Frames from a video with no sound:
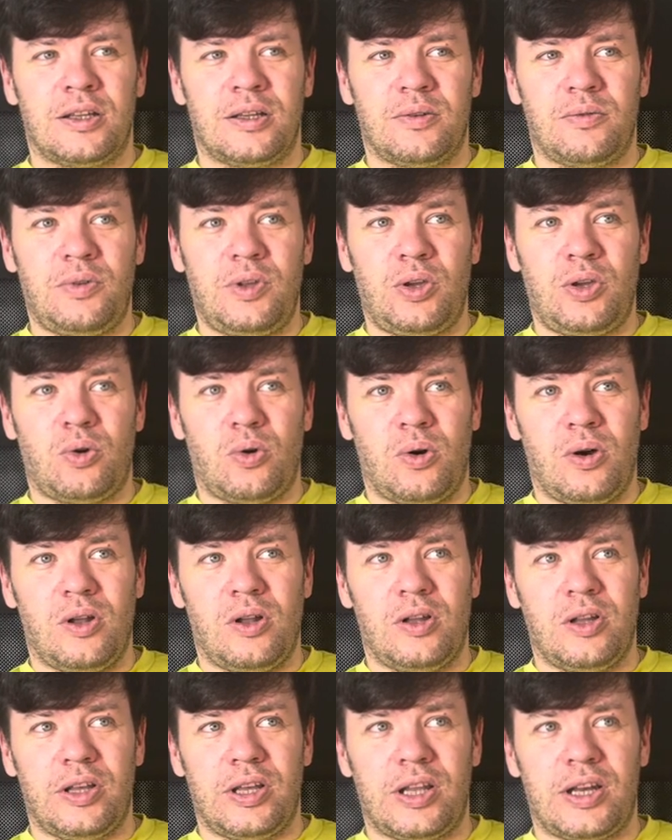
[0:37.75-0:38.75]
we
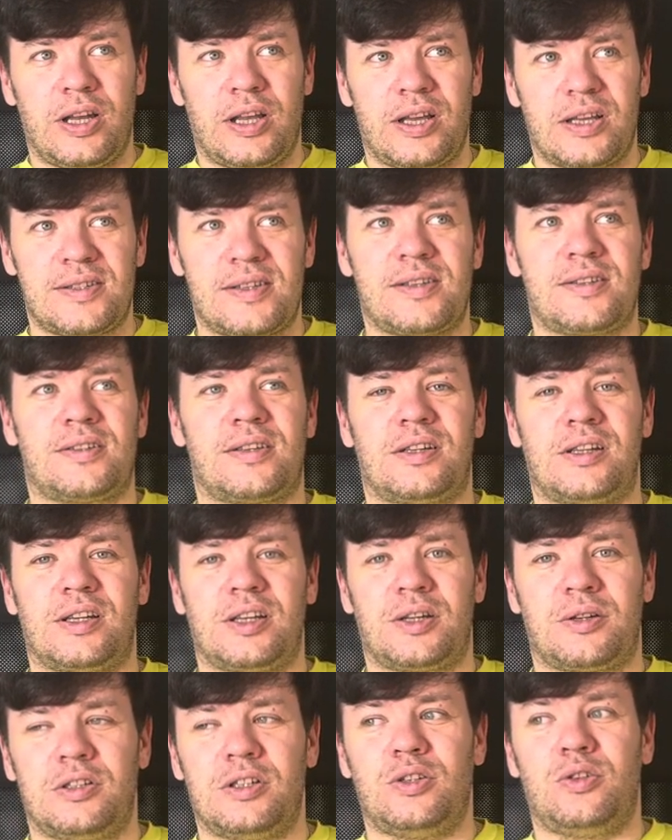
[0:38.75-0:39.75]
all in SSI
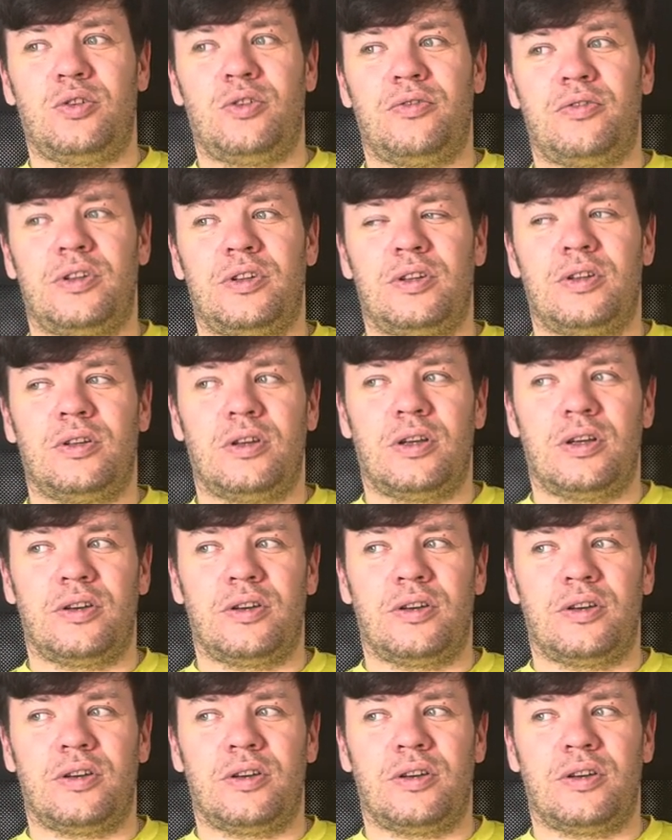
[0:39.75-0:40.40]
quite often